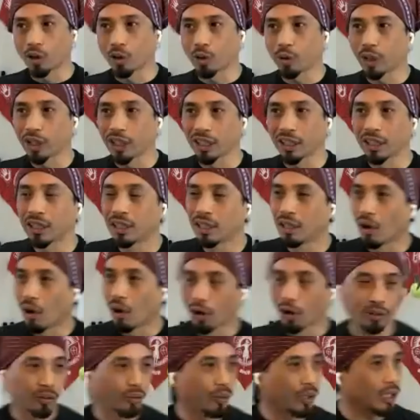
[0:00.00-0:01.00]
honoring
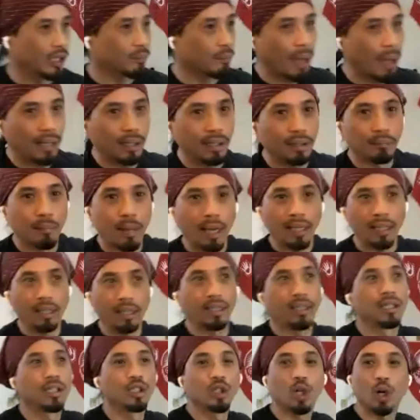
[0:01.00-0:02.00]

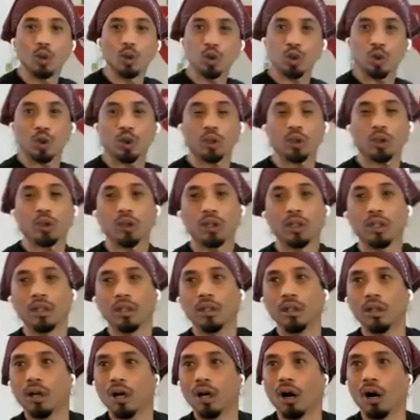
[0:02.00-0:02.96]
my culture,